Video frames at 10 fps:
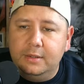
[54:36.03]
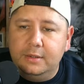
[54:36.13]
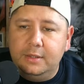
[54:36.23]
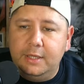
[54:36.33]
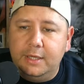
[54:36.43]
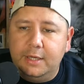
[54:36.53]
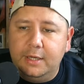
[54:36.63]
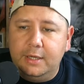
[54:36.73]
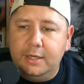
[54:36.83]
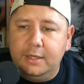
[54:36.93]
Yeah,
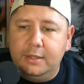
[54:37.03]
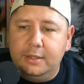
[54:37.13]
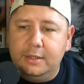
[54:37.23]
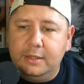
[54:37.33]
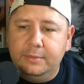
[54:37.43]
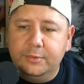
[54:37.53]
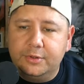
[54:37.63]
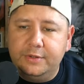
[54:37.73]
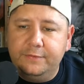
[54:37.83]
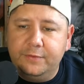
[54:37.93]
I'm
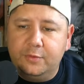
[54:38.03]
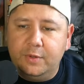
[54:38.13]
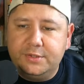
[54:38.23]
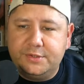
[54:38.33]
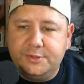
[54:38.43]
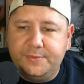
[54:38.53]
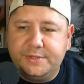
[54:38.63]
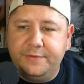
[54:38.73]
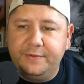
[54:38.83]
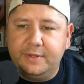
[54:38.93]
looking for questions
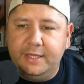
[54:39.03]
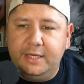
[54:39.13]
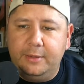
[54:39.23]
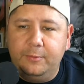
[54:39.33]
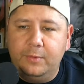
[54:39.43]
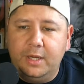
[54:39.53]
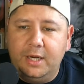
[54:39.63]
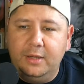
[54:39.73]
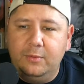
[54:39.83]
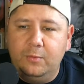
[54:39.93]
specifically, and I'm
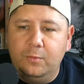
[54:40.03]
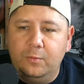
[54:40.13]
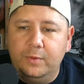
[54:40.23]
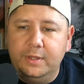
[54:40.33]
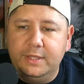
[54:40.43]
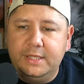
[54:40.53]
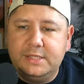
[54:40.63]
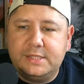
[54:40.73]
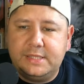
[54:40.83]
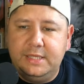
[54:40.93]
not really
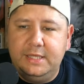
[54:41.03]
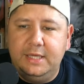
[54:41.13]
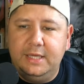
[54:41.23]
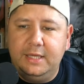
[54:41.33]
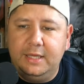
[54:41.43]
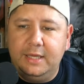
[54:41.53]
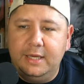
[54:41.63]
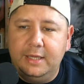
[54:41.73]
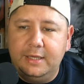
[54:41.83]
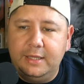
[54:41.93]
seeing
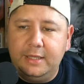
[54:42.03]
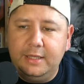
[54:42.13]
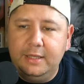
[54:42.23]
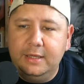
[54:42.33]
any.